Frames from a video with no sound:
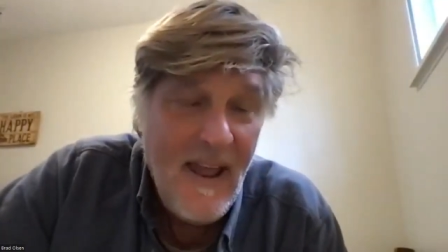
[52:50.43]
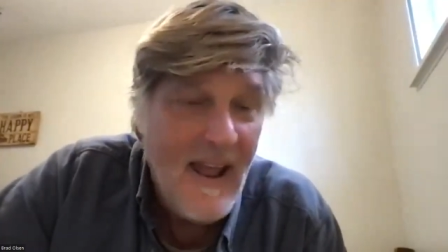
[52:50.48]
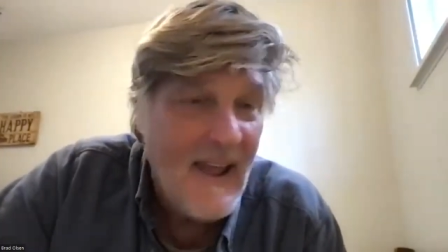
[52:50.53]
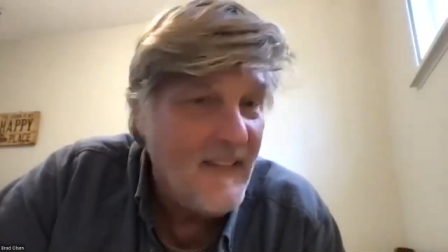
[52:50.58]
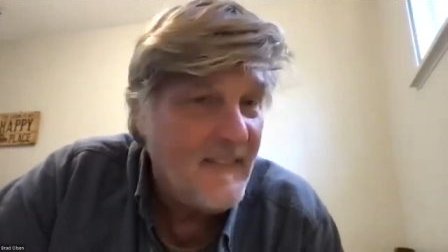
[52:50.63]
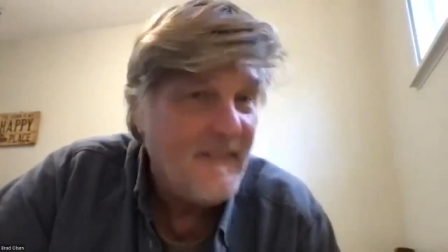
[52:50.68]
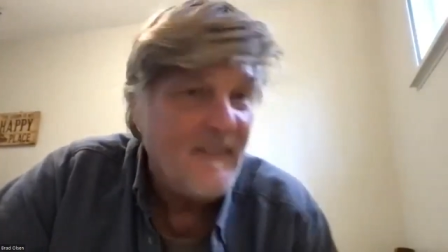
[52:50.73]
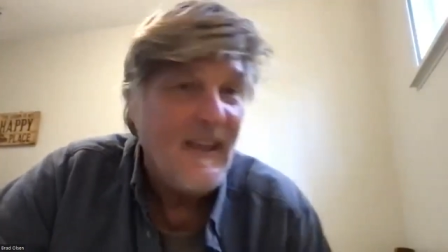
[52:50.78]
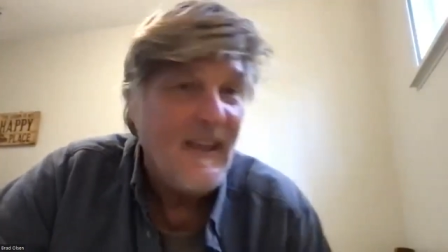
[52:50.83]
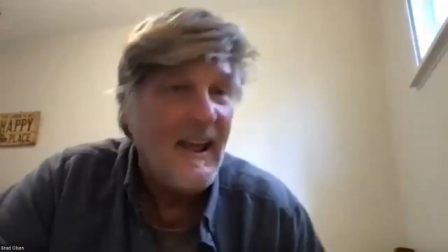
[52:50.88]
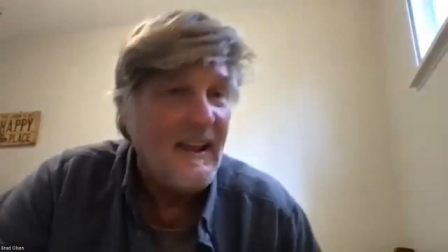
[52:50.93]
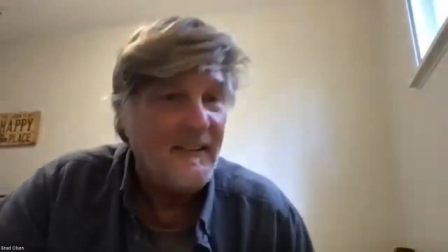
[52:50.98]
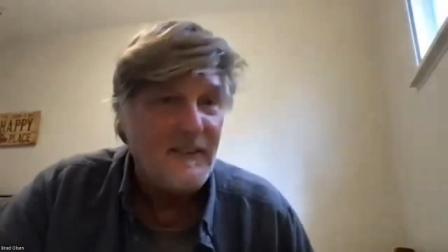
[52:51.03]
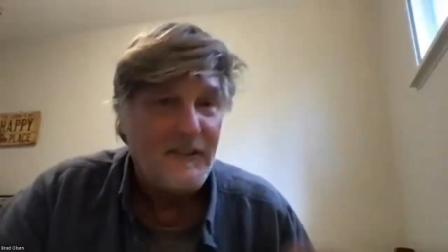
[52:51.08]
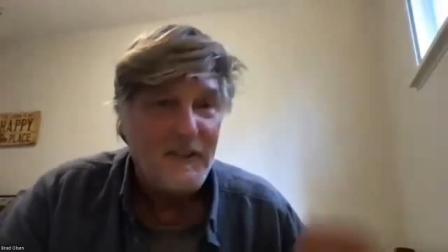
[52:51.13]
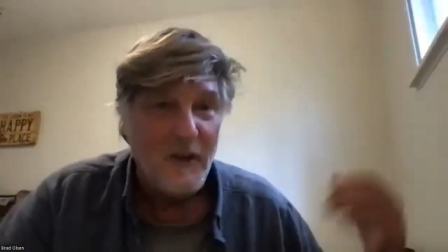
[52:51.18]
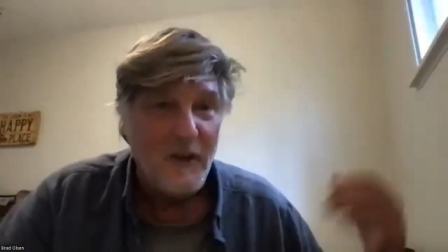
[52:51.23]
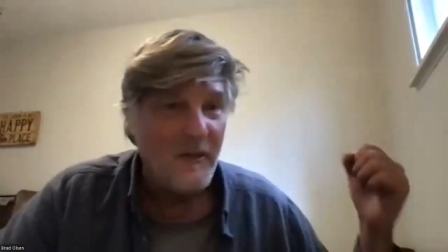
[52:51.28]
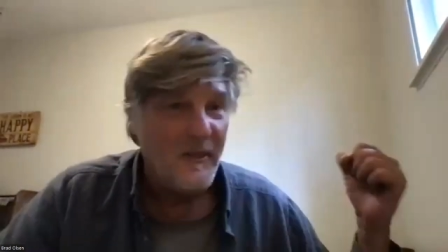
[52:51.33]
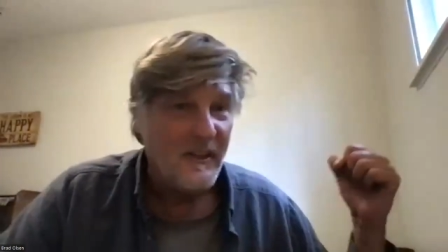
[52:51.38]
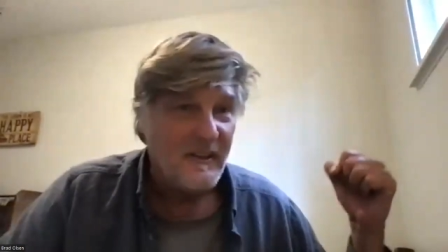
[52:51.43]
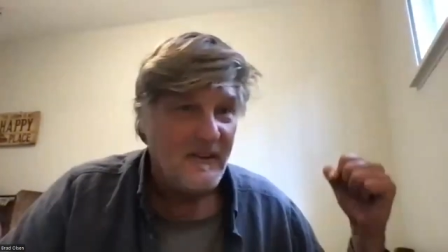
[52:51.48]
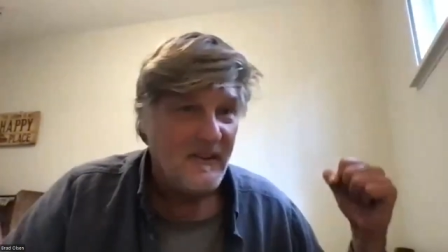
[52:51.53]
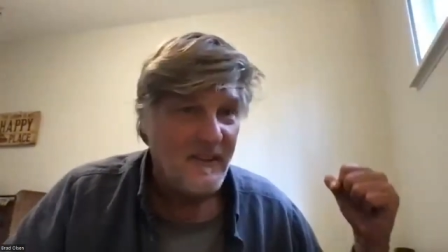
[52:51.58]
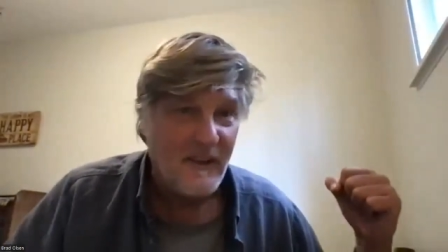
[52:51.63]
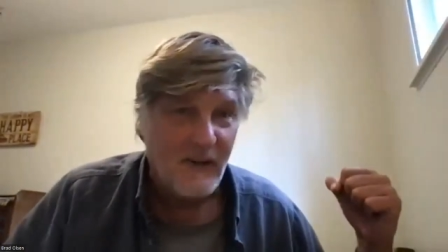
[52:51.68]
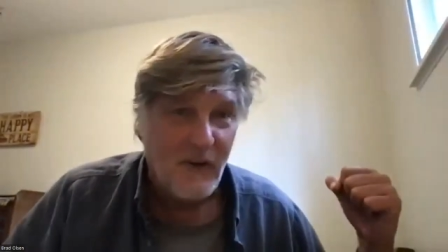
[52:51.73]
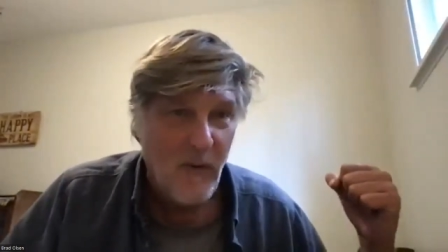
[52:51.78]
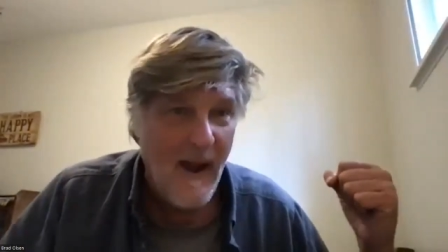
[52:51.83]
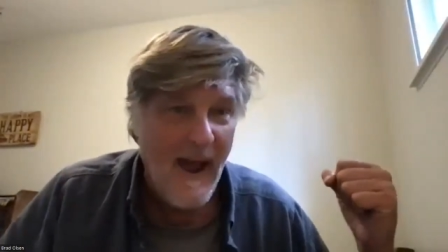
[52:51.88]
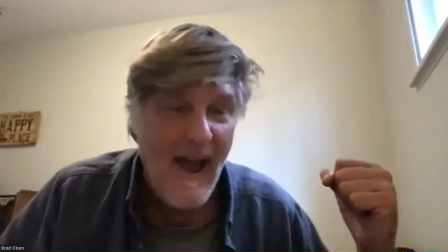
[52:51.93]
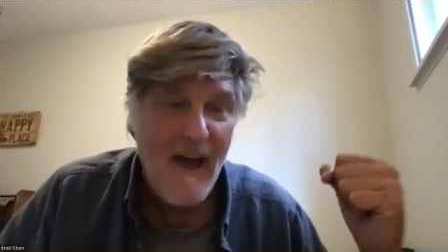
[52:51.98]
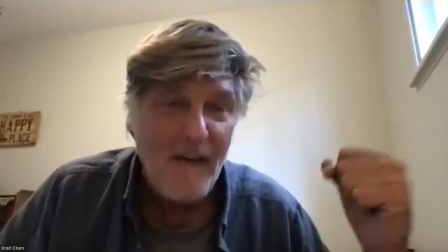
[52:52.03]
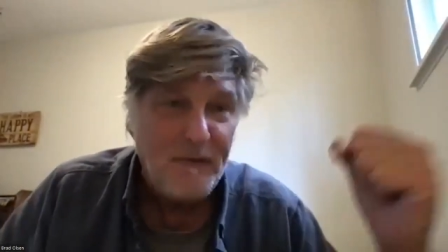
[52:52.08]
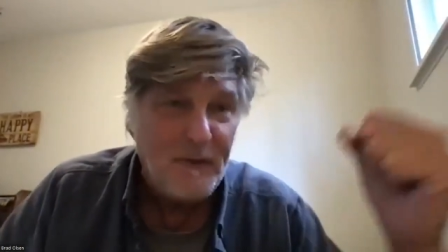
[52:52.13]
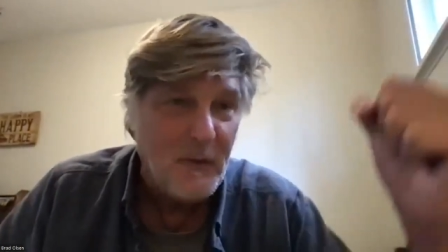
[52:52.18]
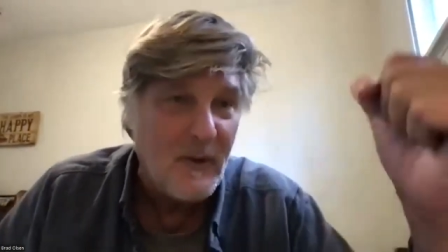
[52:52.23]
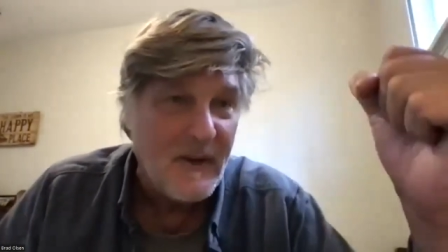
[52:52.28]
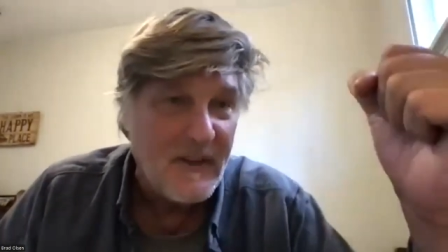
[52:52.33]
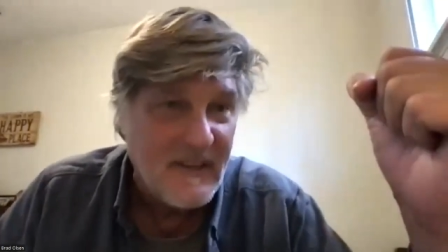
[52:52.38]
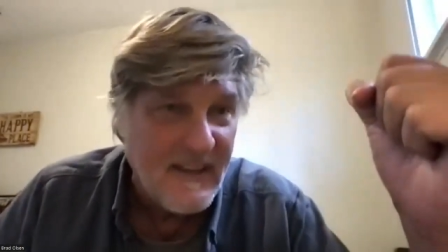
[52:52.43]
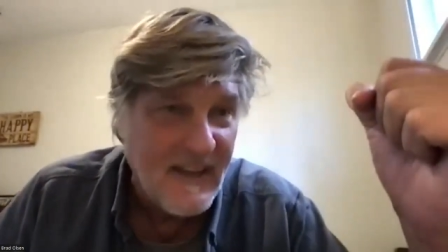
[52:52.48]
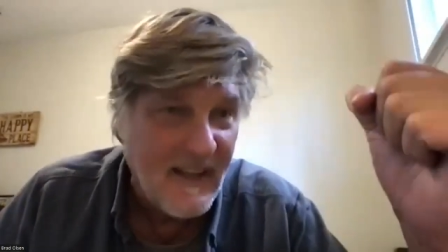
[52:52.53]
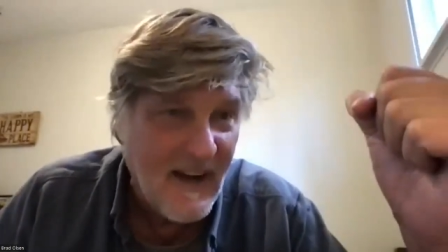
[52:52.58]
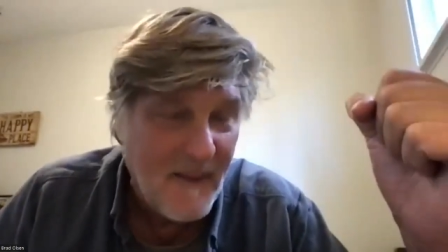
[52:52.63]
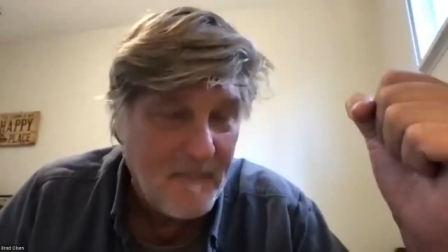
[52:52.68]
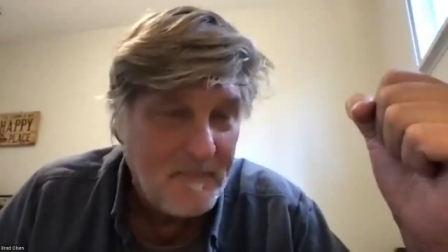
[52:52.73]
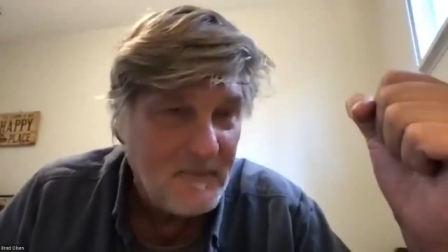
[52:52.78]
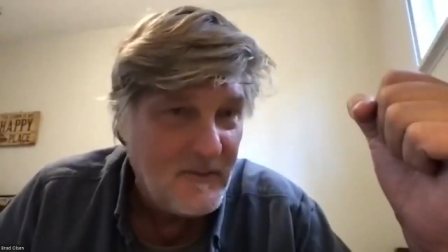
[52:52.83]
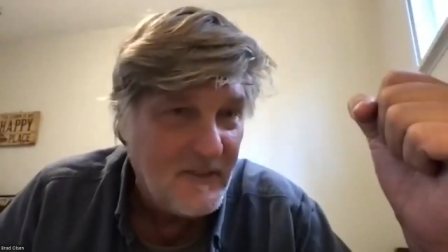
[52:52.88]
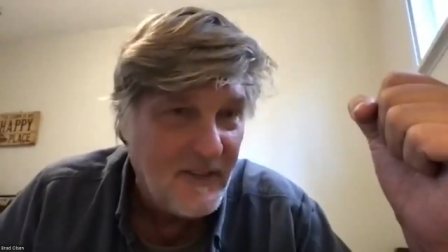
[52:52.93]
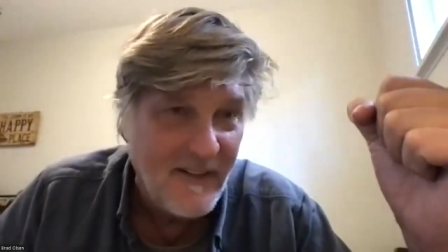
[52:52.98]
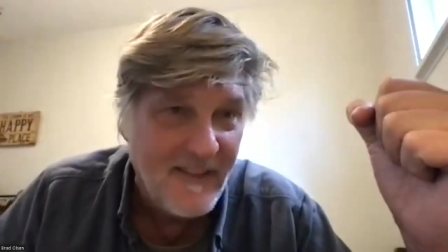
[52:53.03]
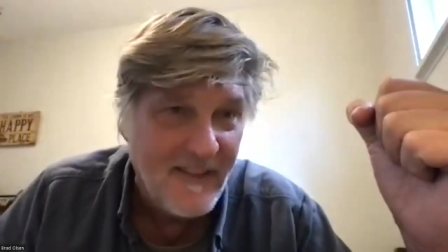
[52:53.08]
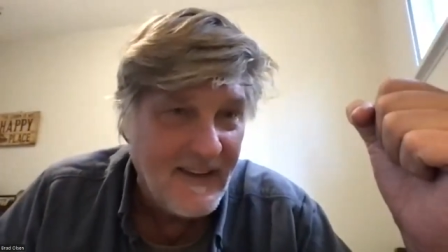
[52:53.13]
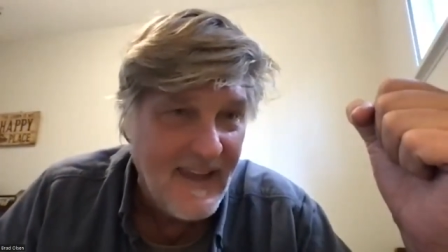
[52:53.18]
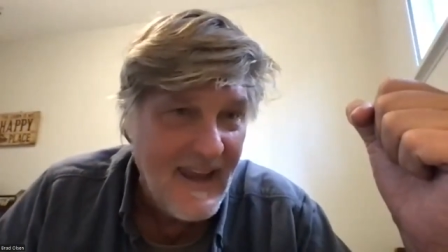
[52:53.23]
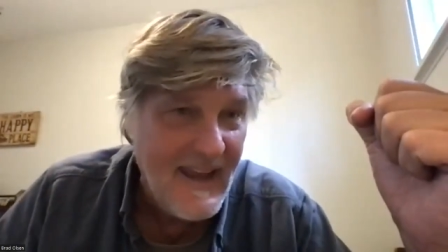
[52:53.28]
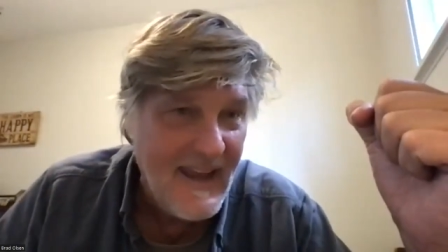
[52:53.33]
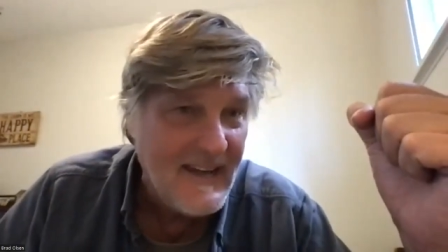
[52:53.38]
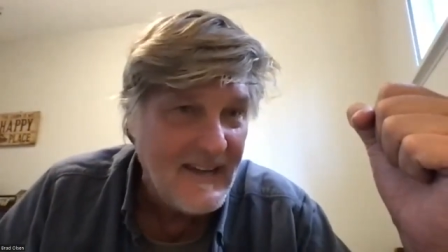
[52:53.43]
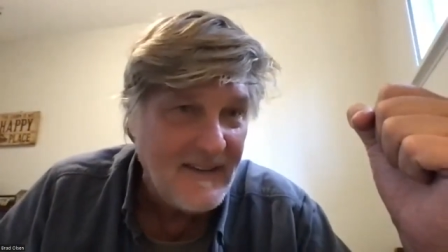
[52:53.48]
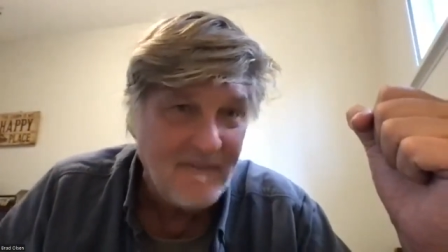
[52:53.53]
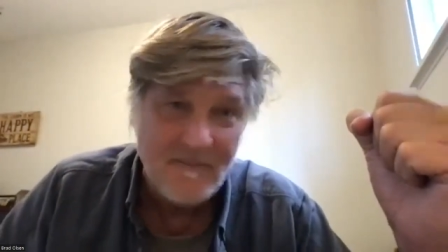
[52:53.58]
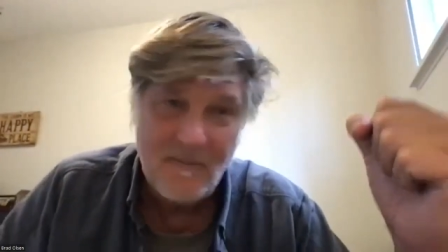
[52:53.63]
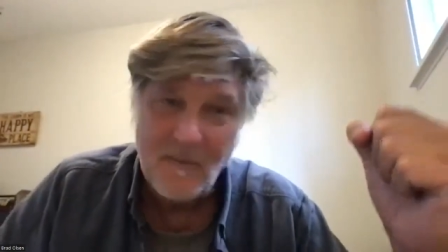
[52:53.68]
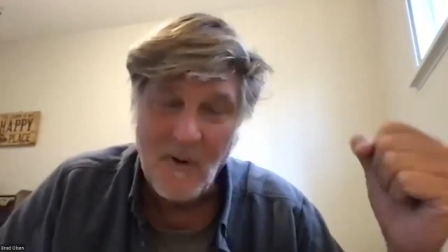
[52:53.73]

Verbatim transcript: And, and so the, the craft would get up to the gate,